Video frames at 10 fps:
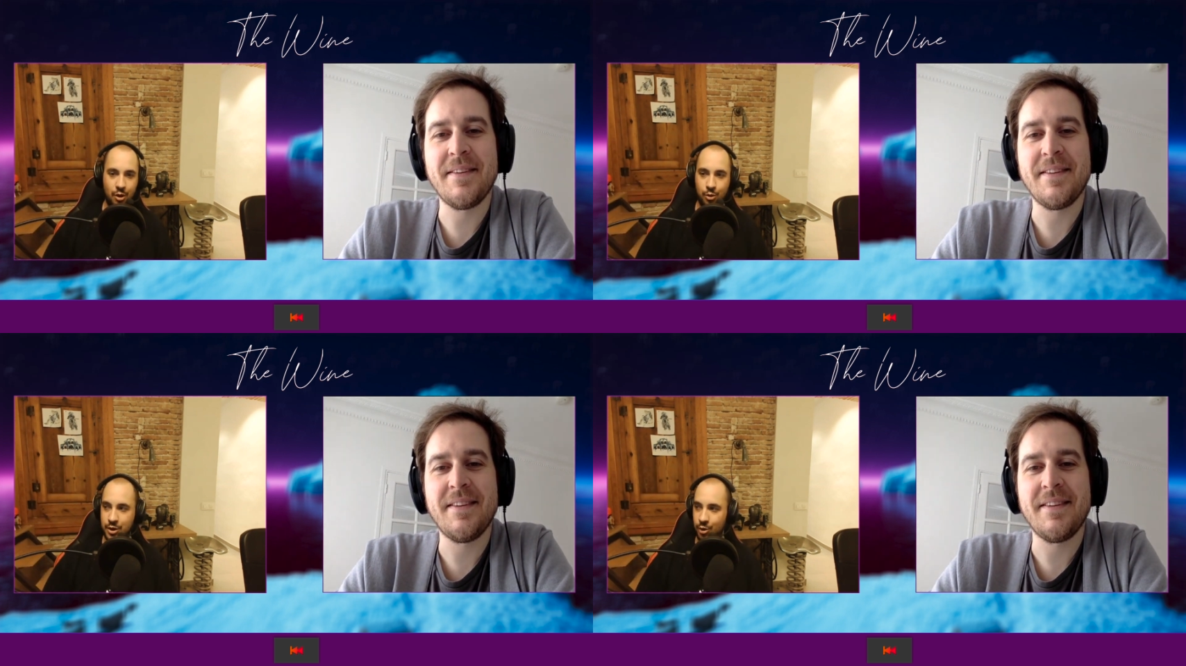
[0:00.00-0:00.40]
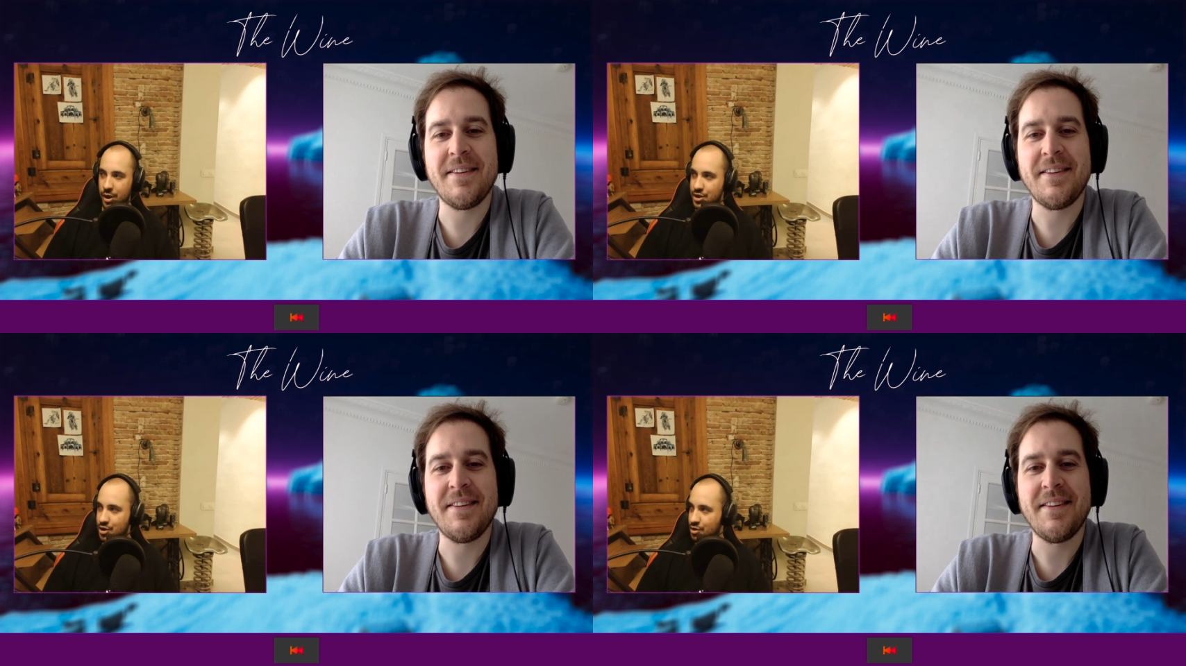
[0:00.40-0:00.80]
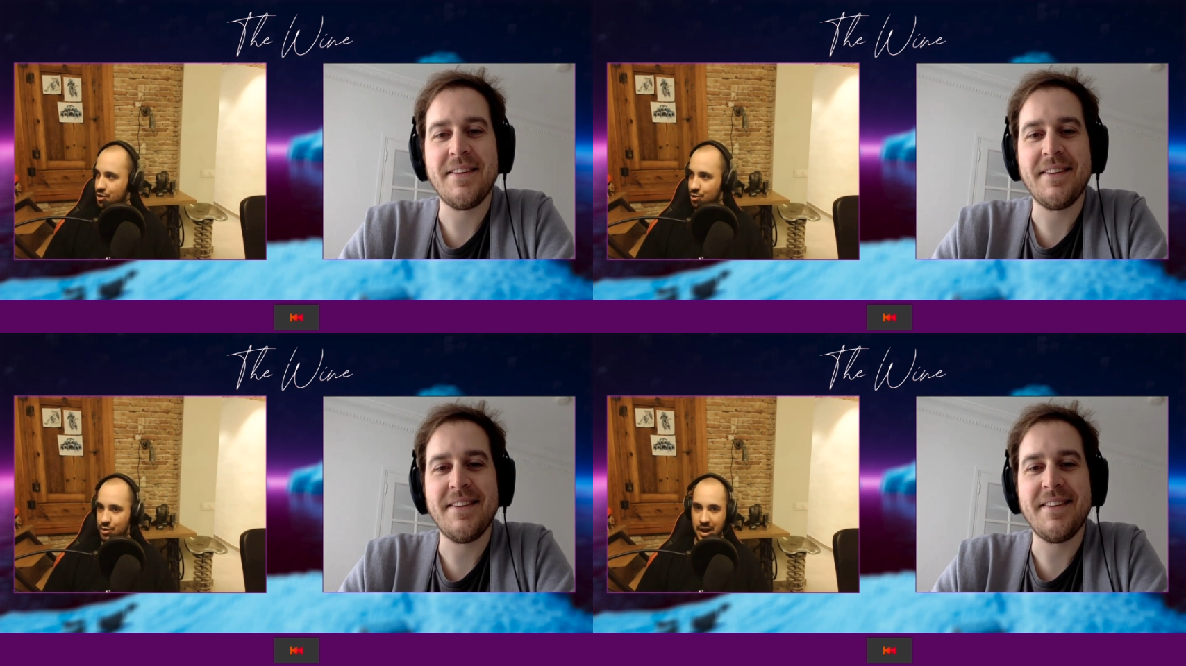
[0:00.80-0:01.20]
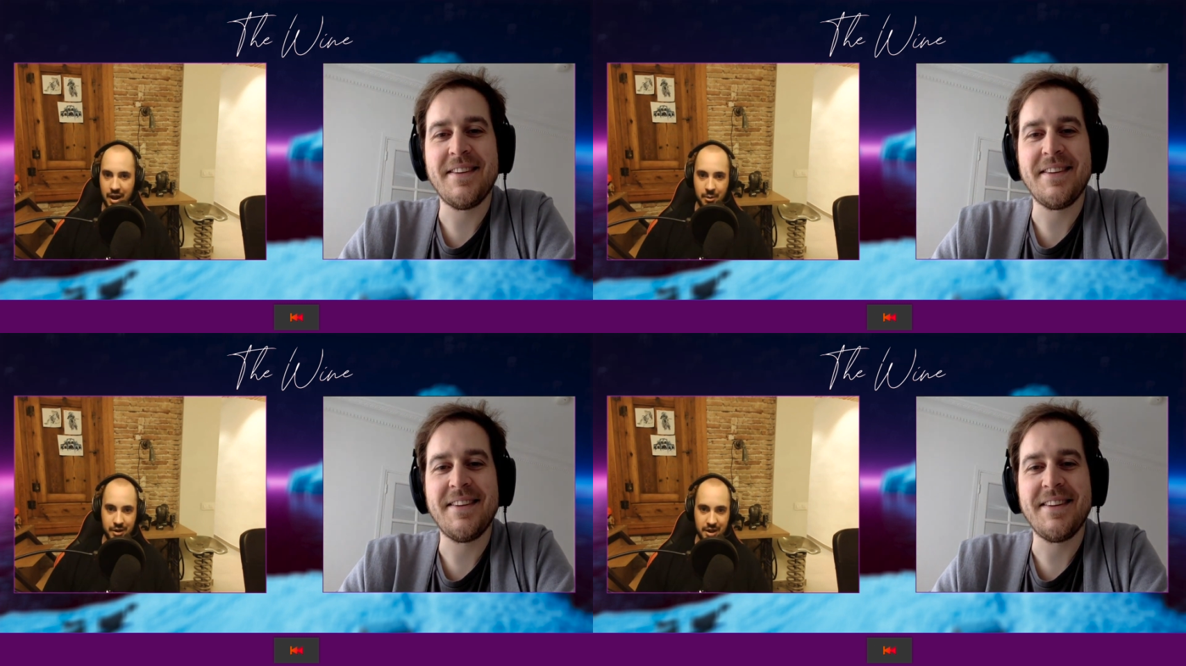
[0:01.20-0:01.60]
Speaker 1: Congratulations to the
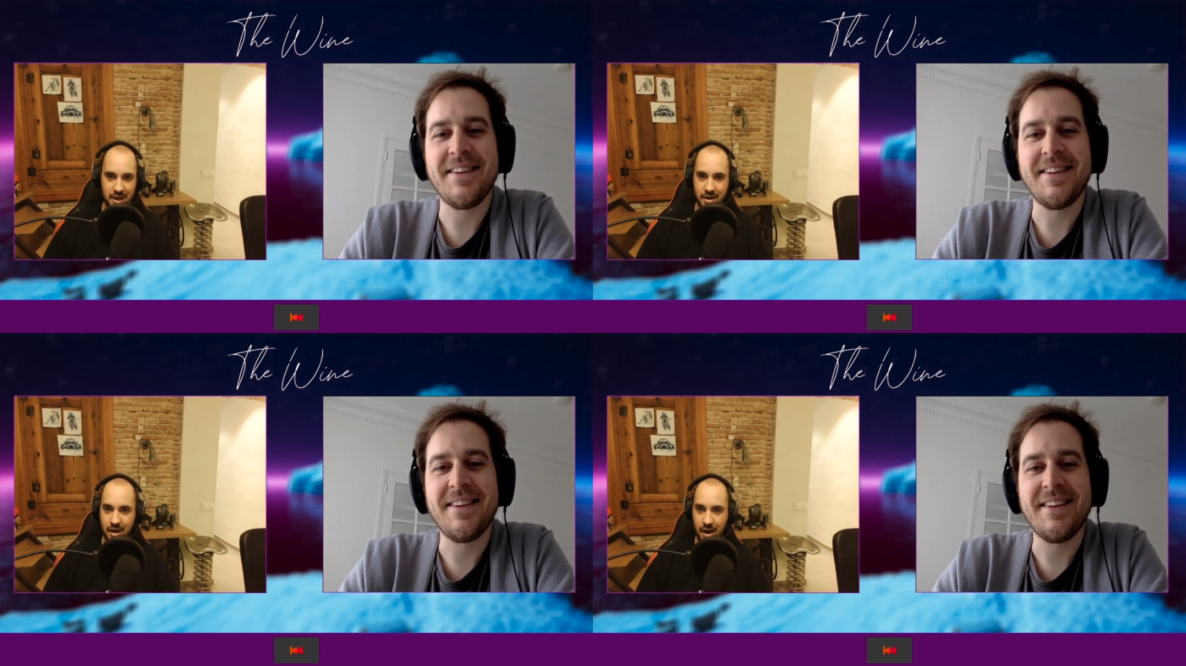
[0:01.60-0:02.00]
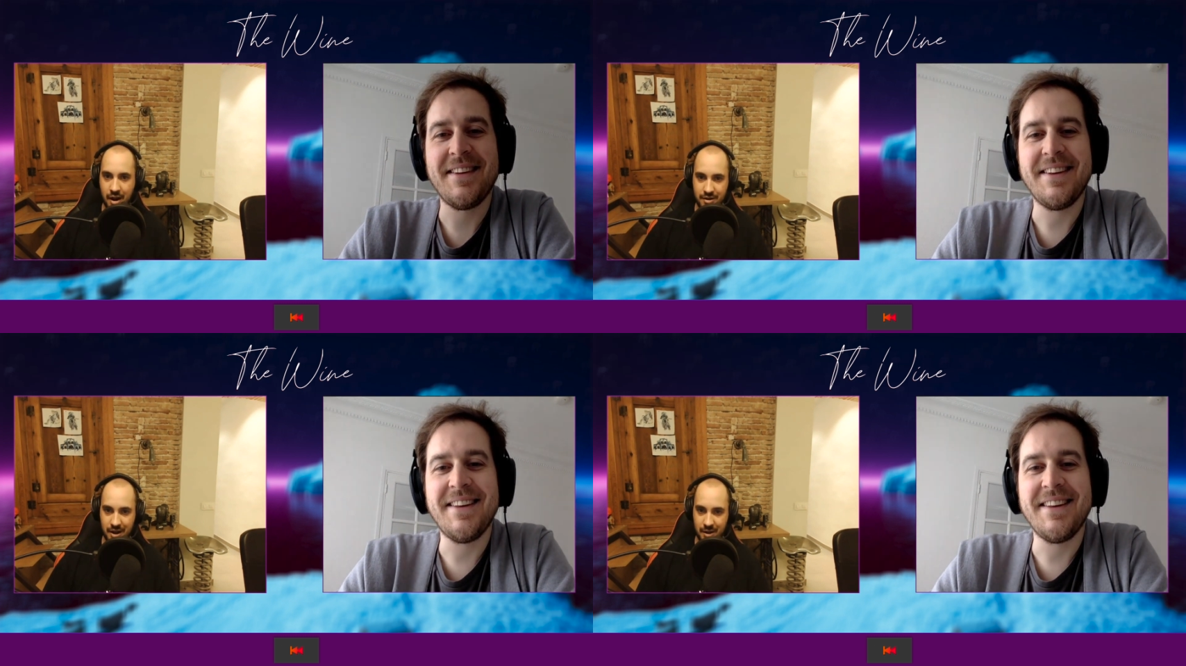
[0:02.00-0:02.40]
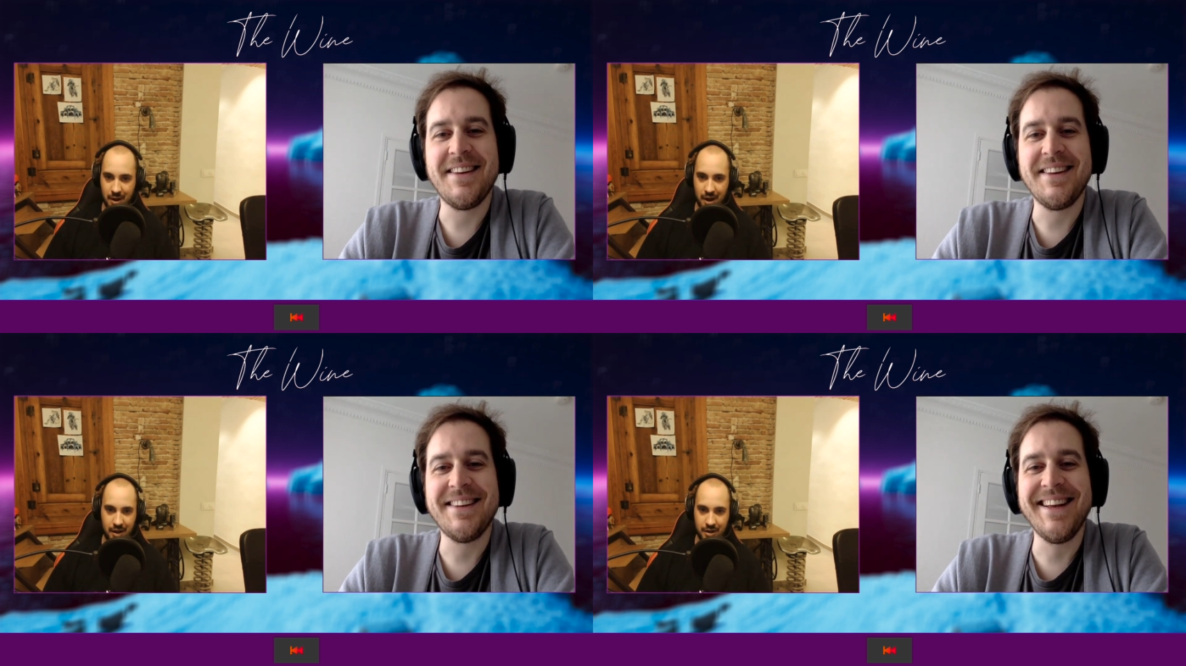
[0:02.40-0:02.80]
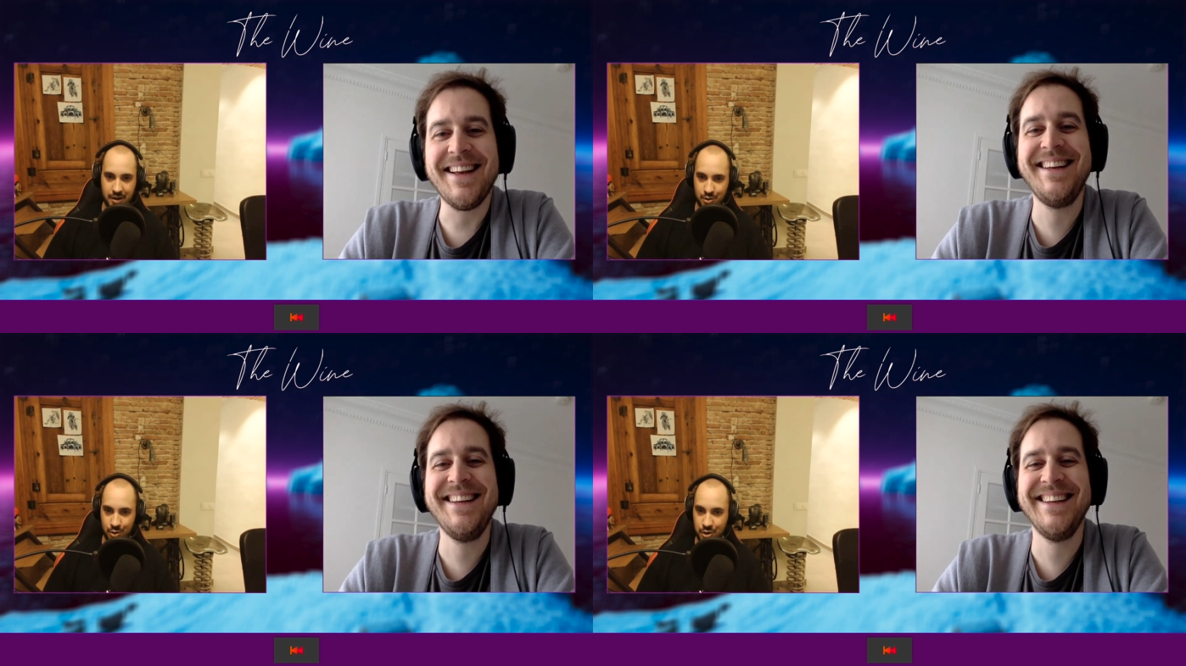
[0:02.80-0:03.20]
level design and art team! Like
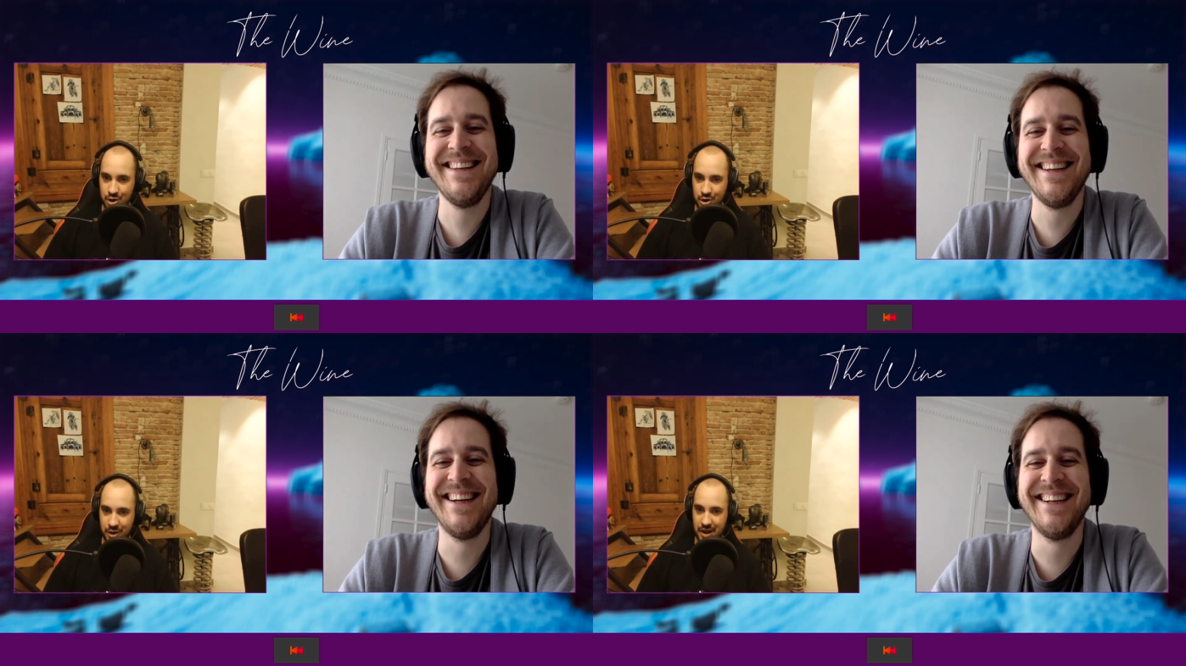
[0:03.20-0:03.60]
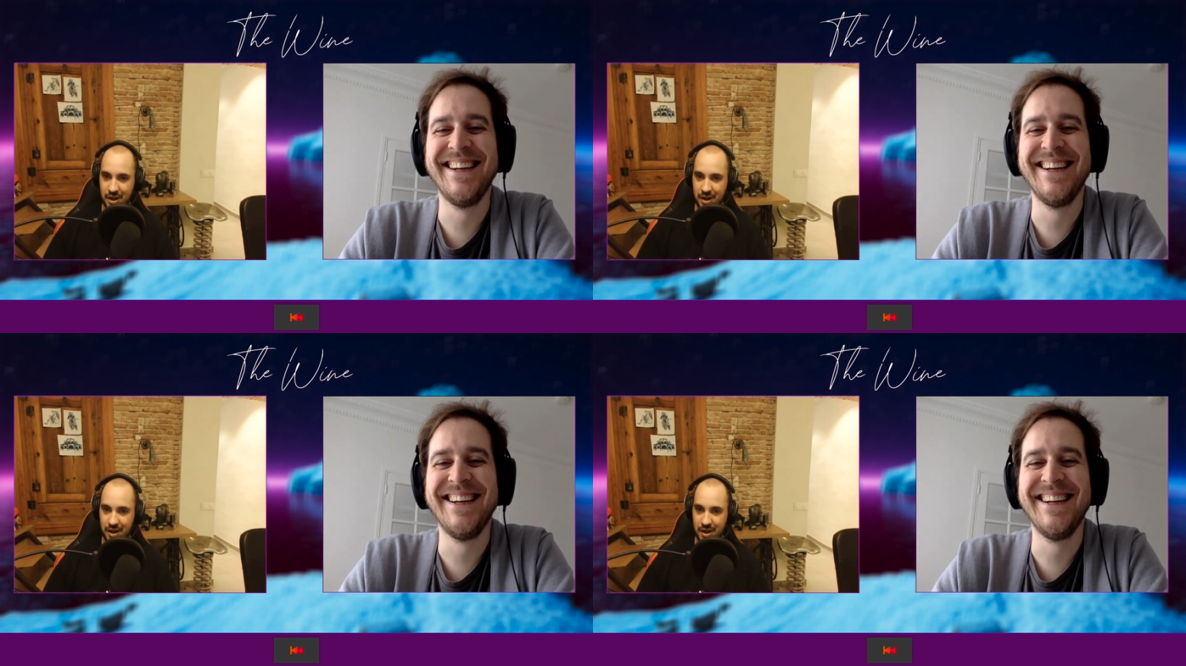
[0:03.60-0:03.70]
the studio should